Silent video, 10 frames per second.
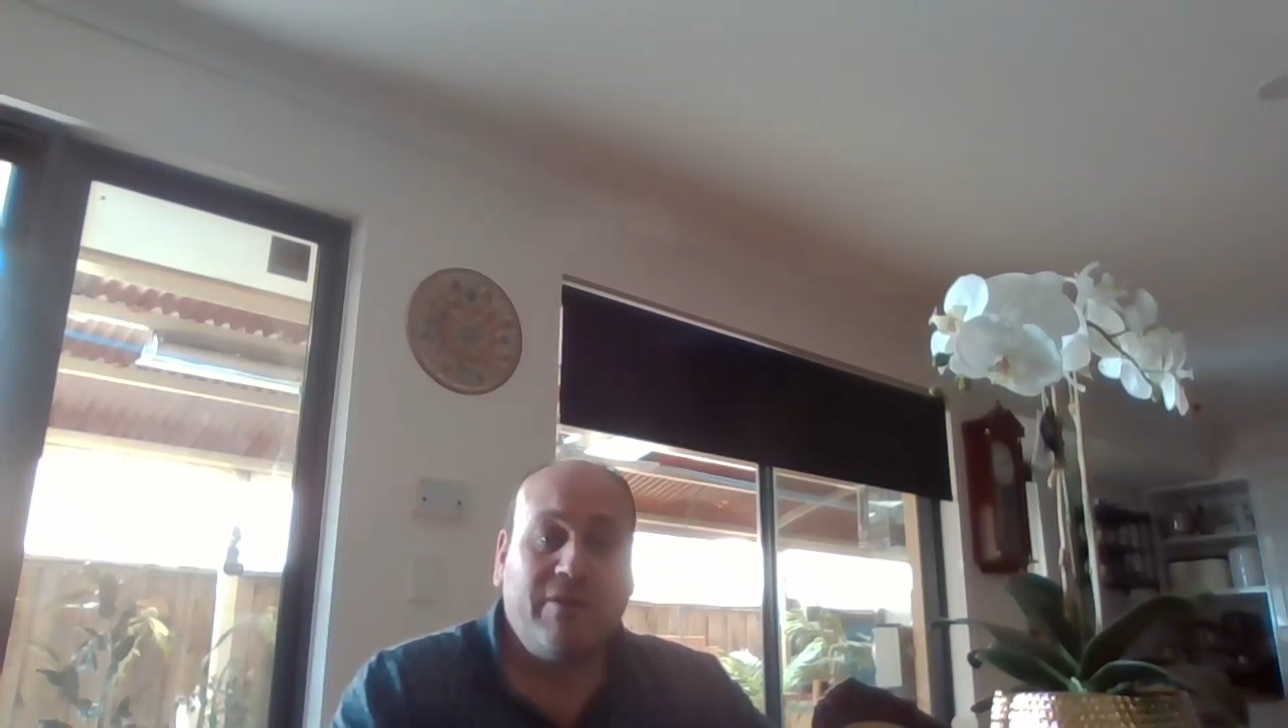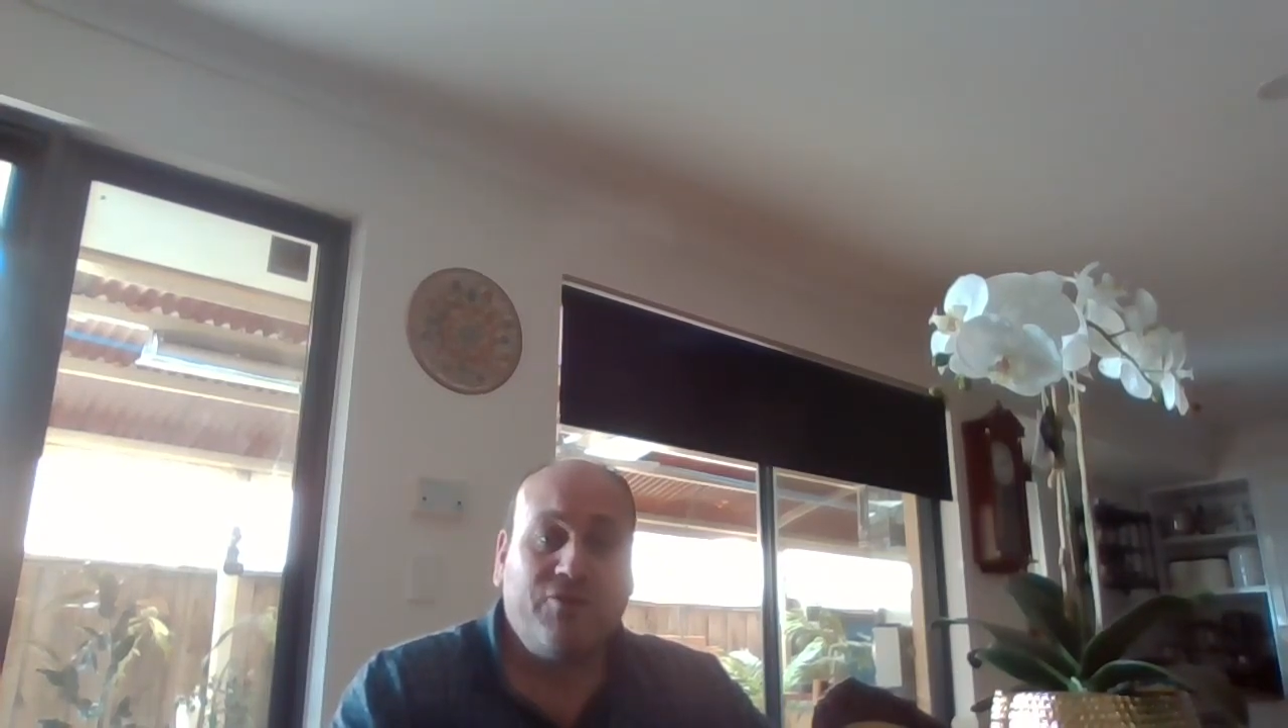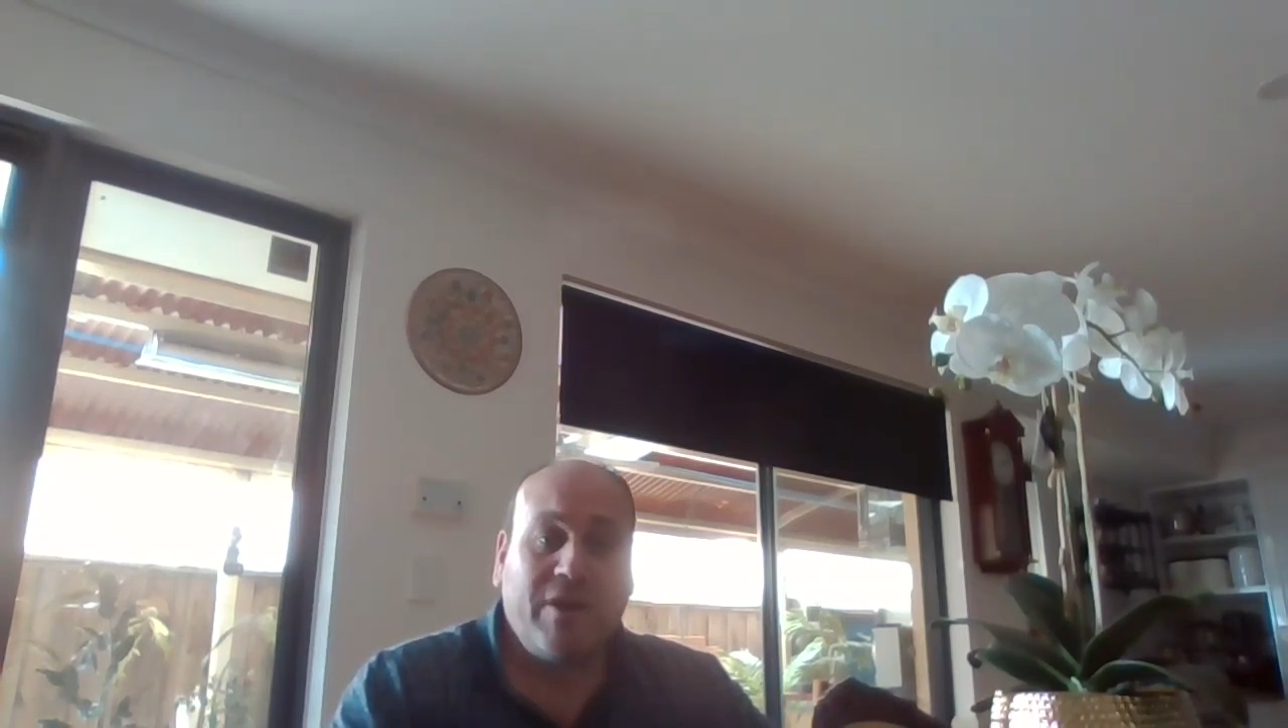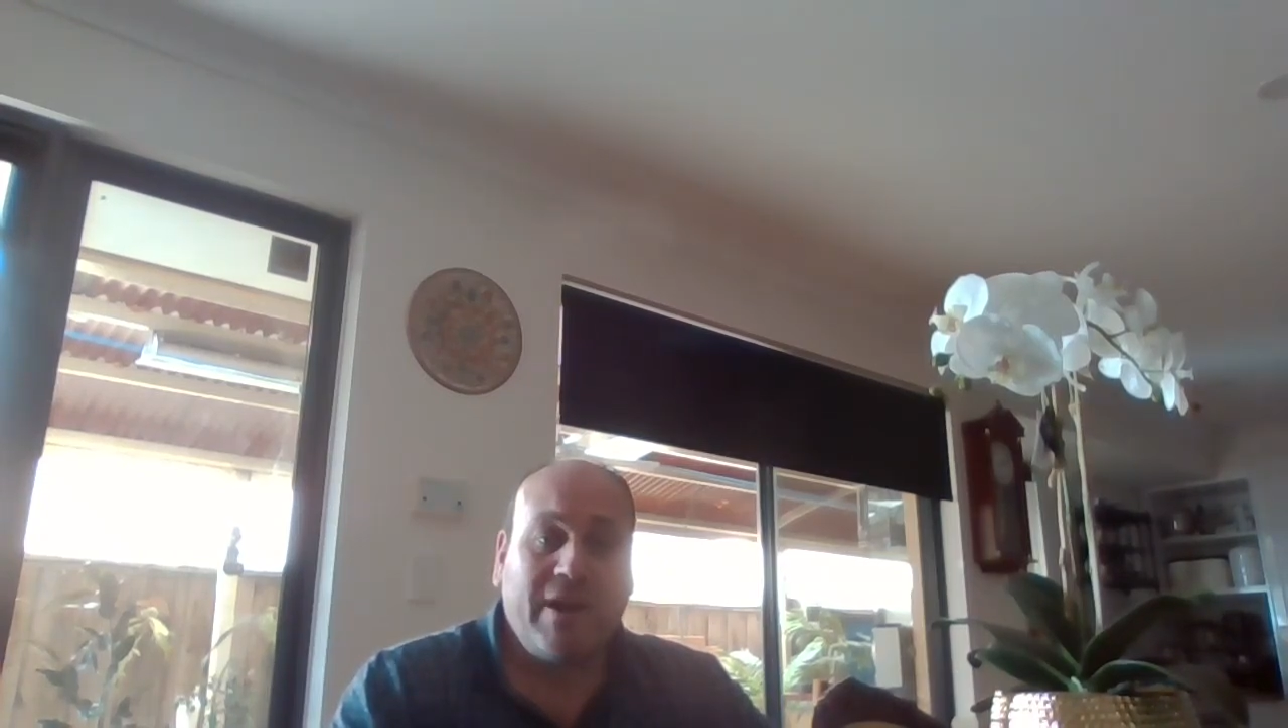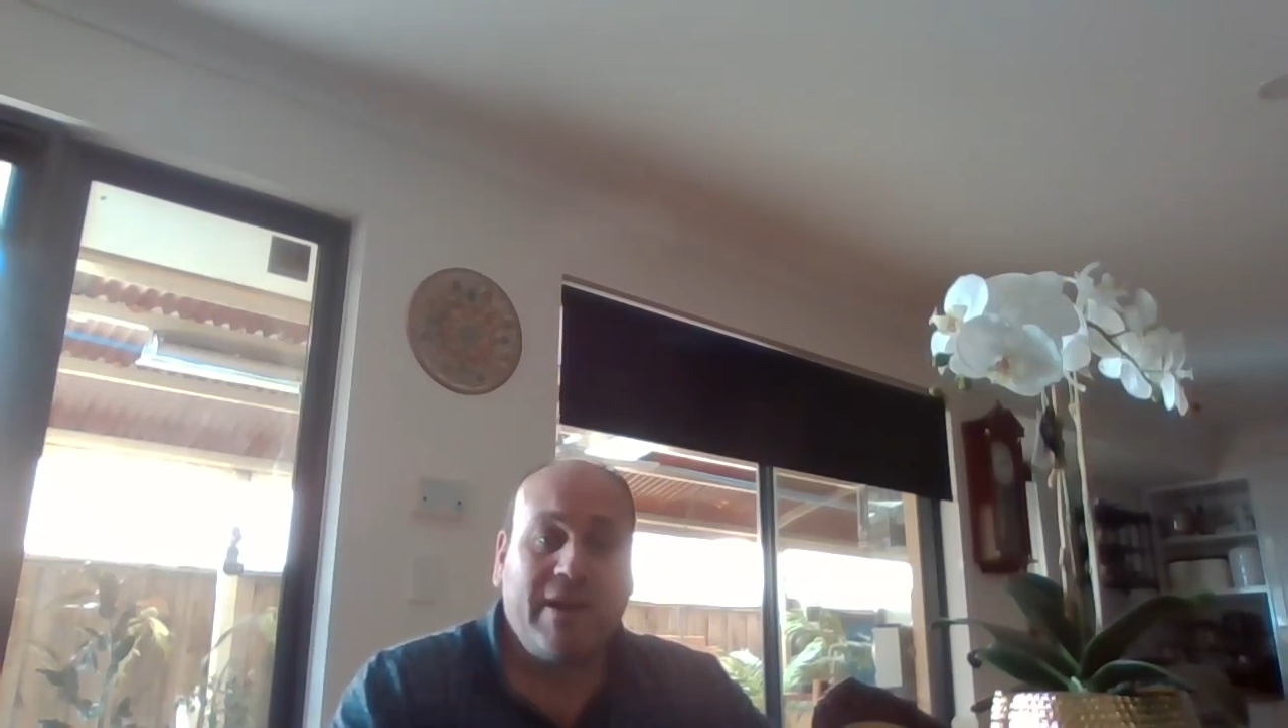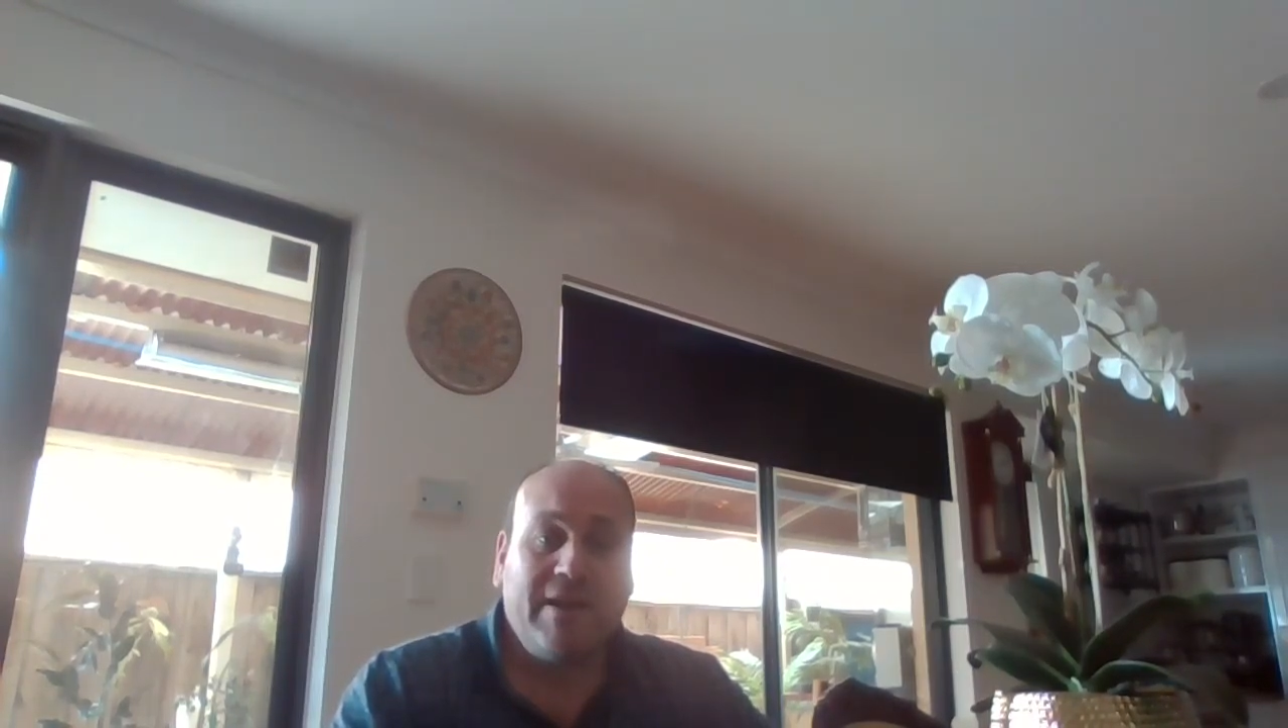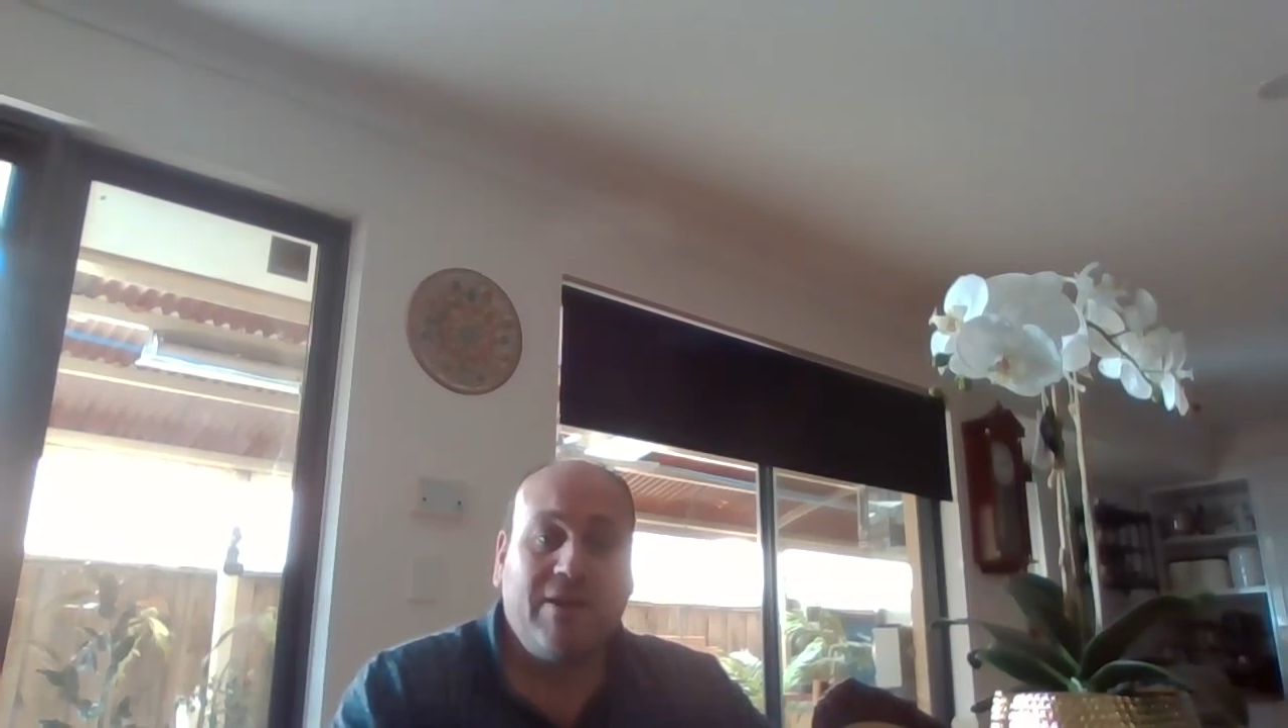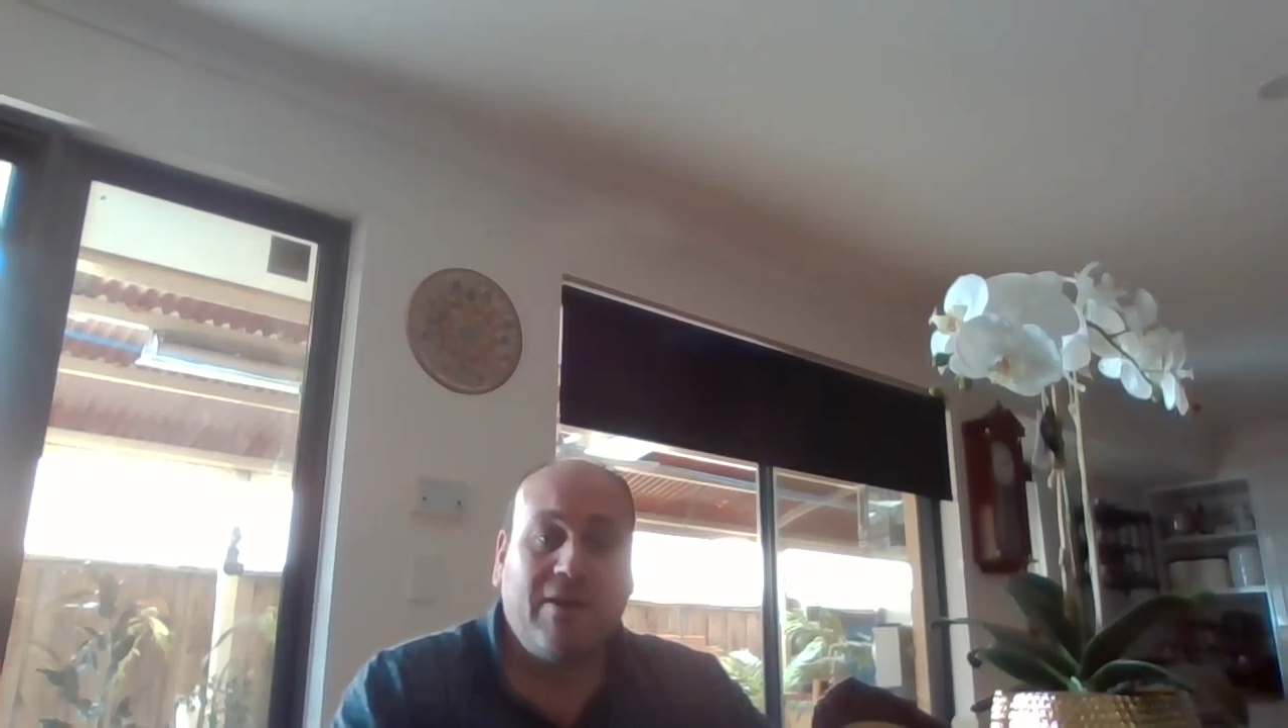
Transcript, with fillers: trade.